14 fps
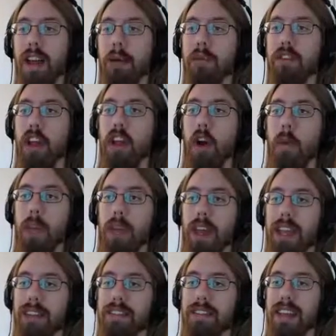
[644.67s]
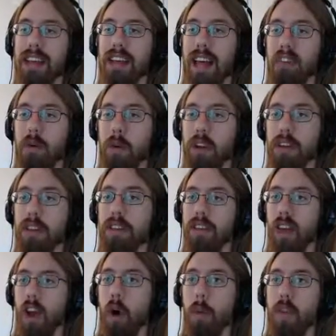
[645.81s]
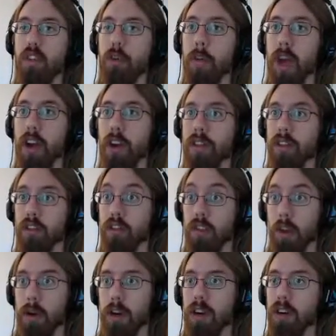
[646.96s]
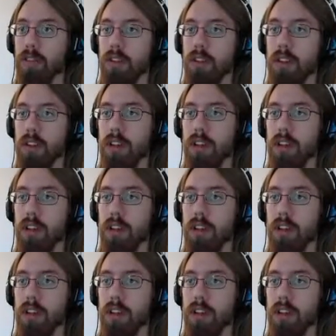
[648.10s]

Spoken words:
I was gonna go with like a C-class one because I always do better at the slower cars